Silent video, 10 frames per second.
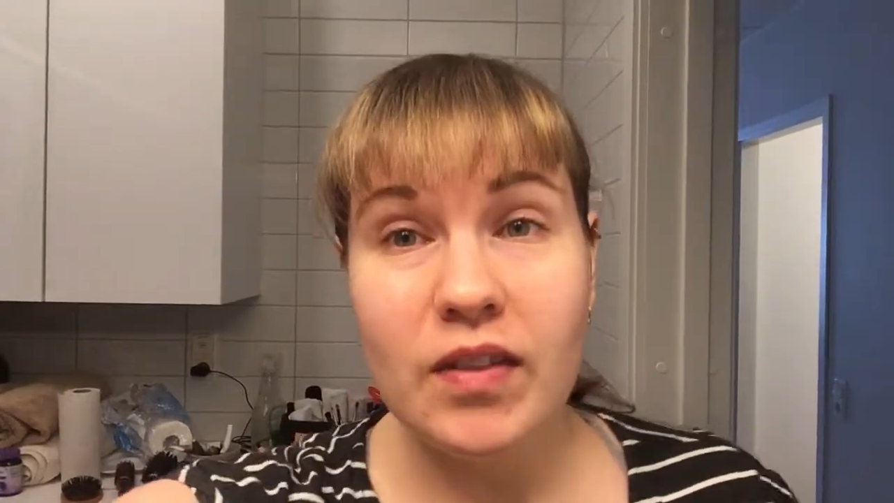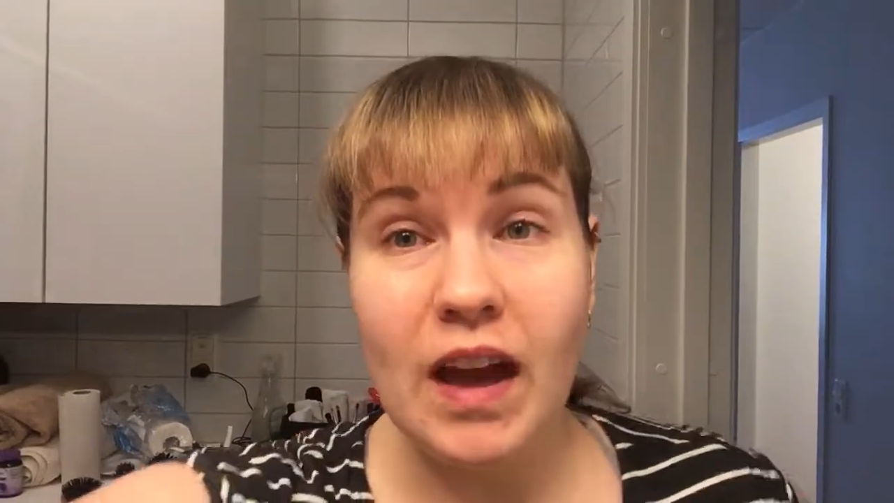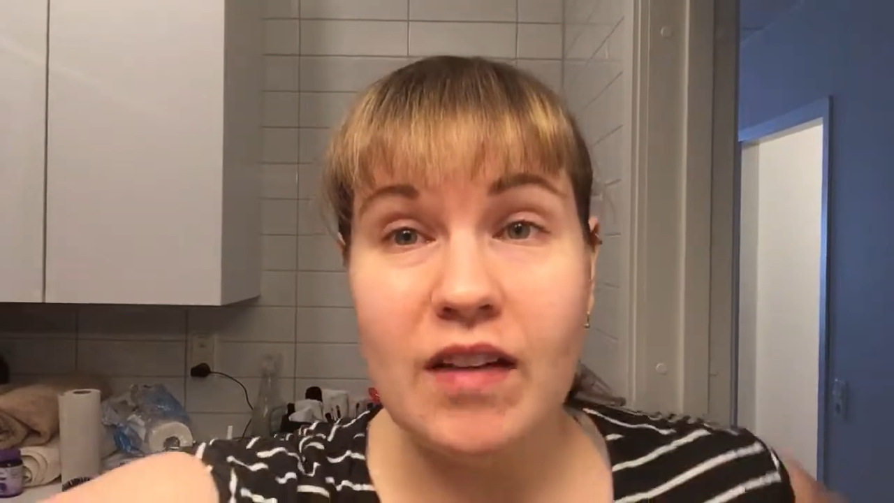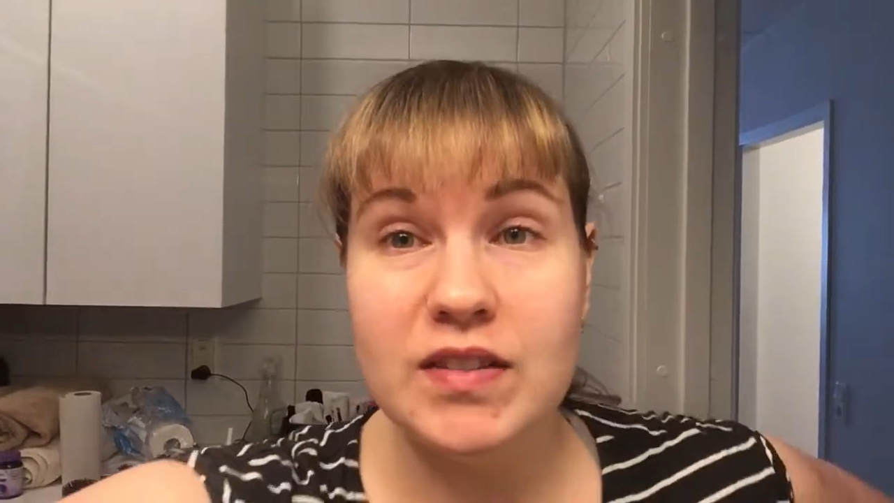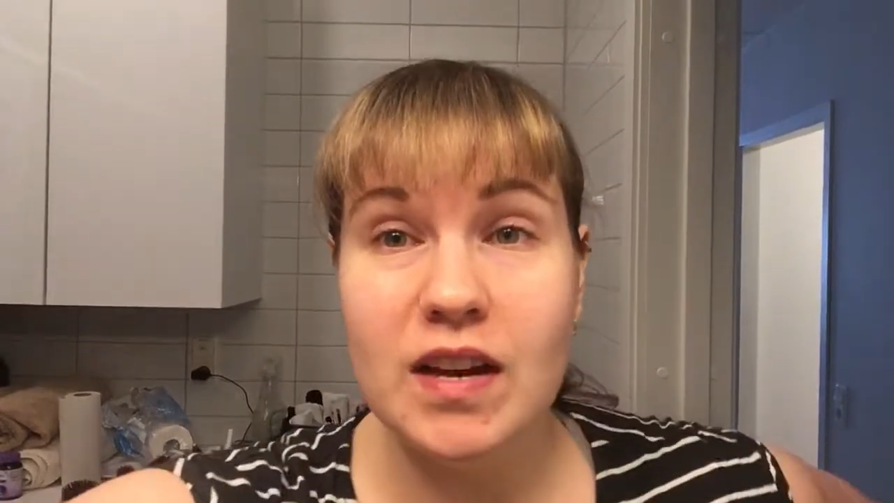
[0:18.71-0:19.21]
on the
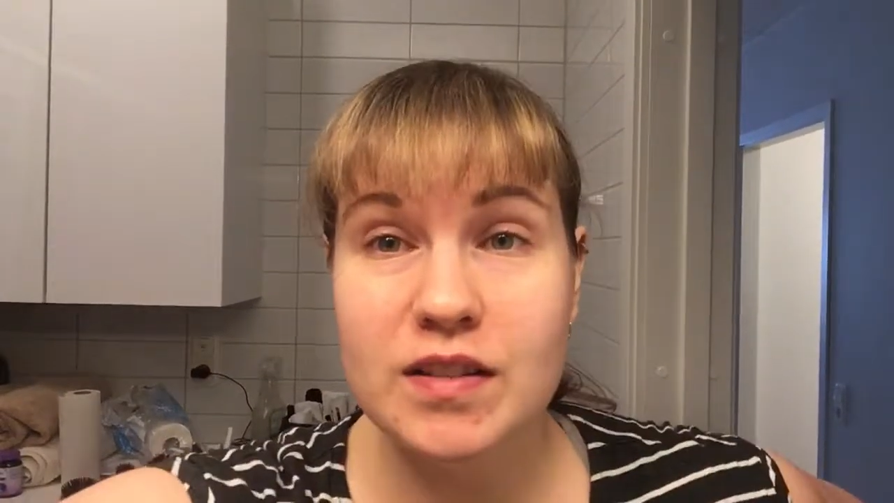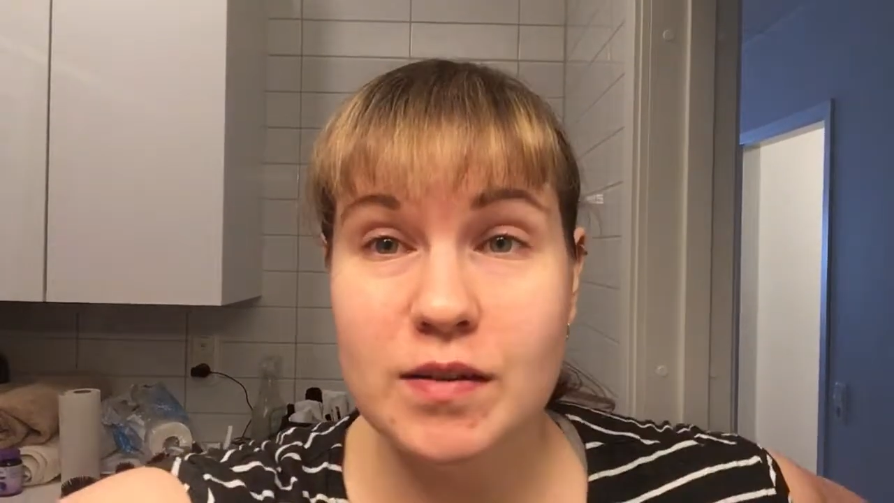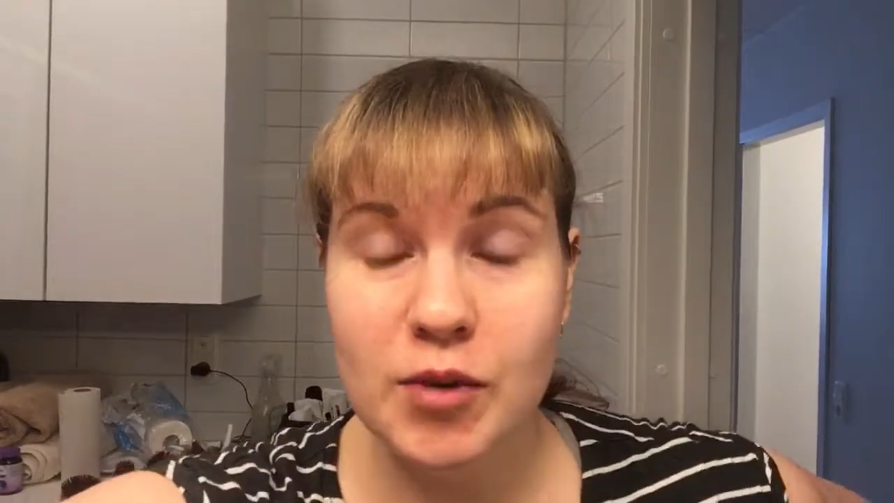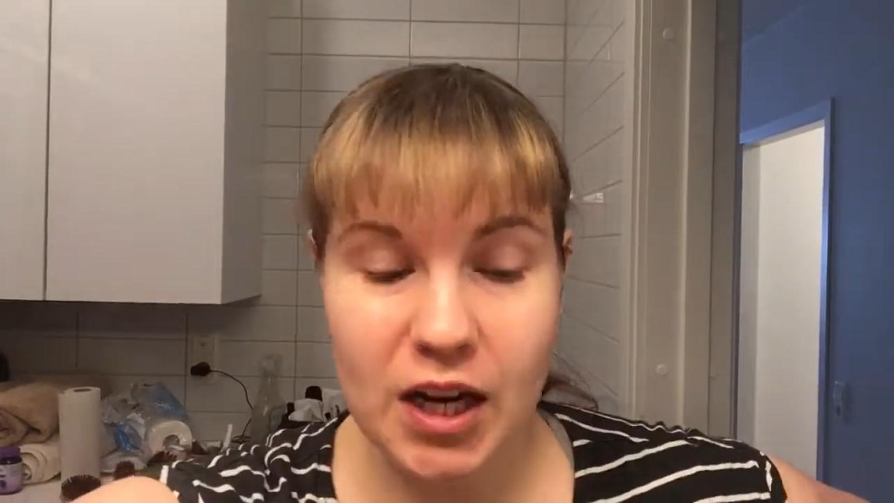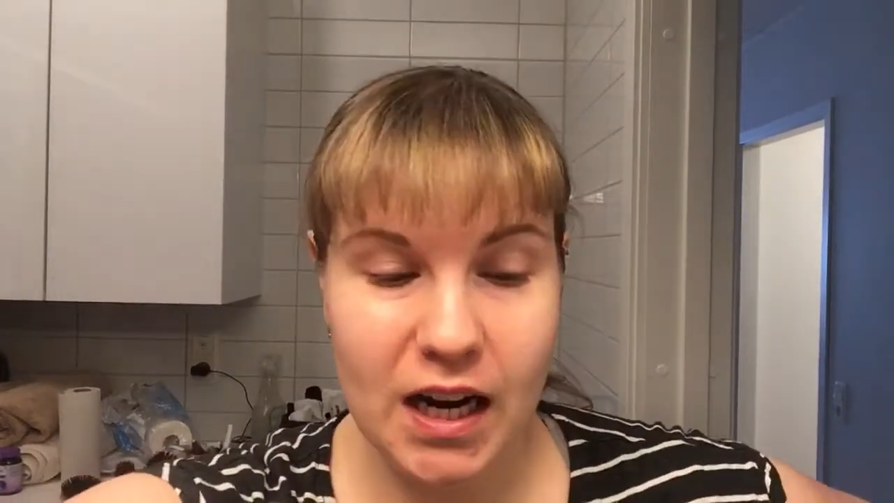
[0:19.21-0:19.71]
Half Size
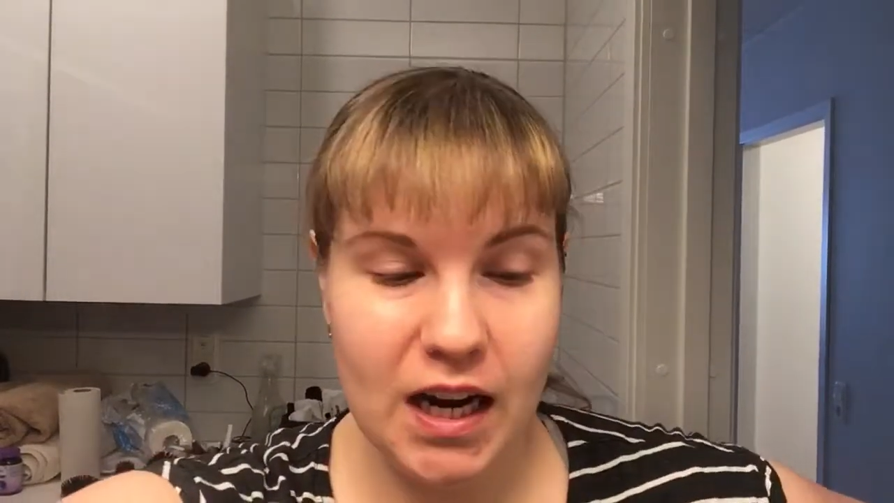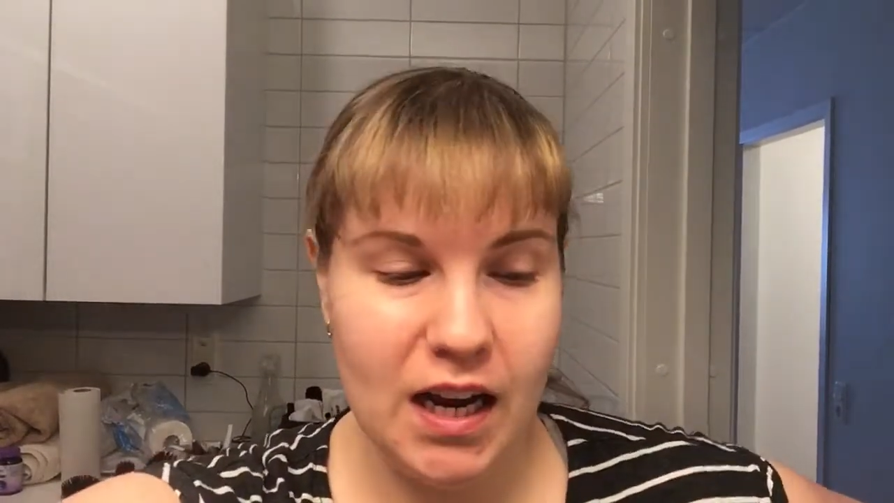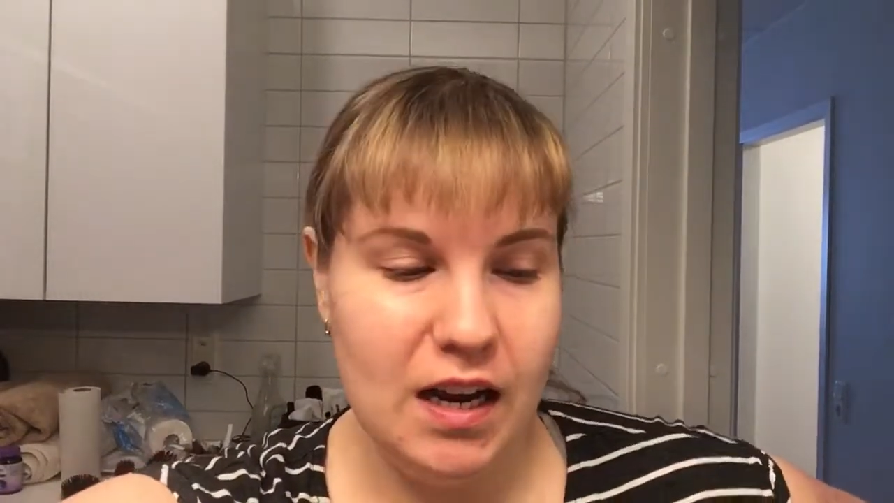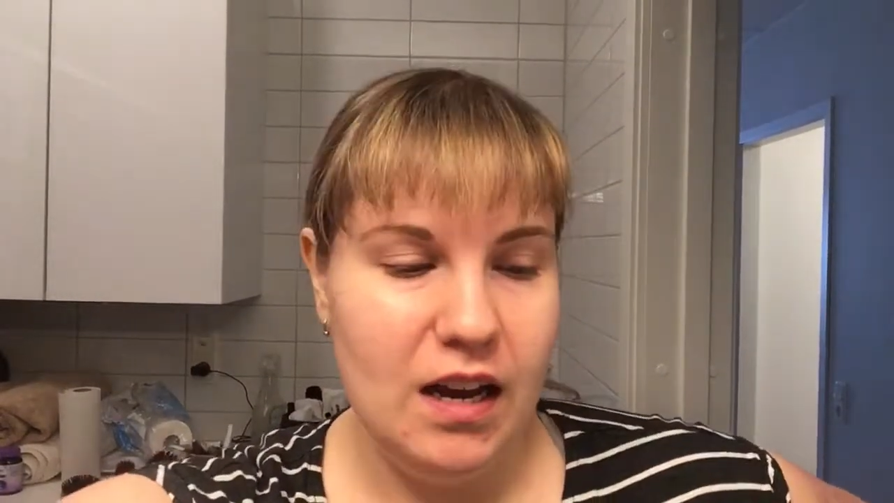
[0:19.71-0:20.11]
community